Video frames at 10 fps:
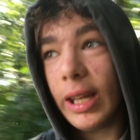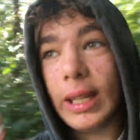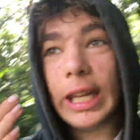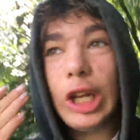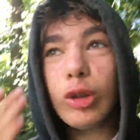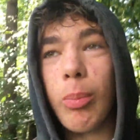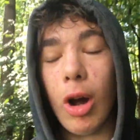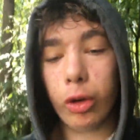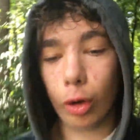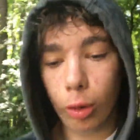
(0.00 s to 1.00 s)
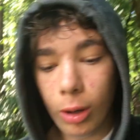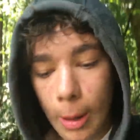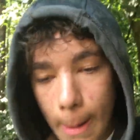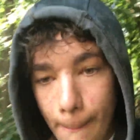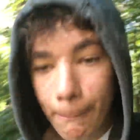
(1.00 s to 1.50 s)
an eastern box turtle.
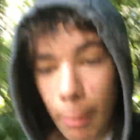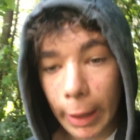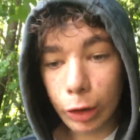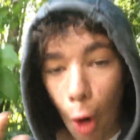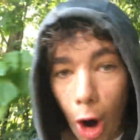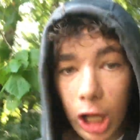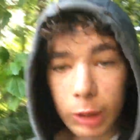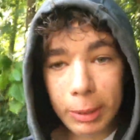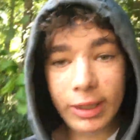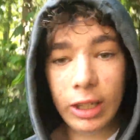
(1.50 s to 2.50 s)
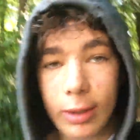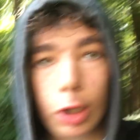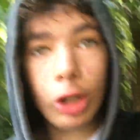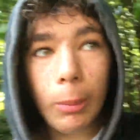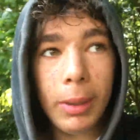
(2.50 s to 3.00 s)
But my target species
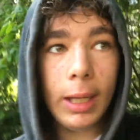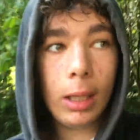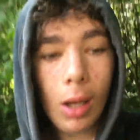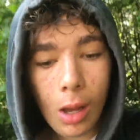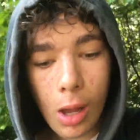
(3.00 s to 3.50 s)
is gonna be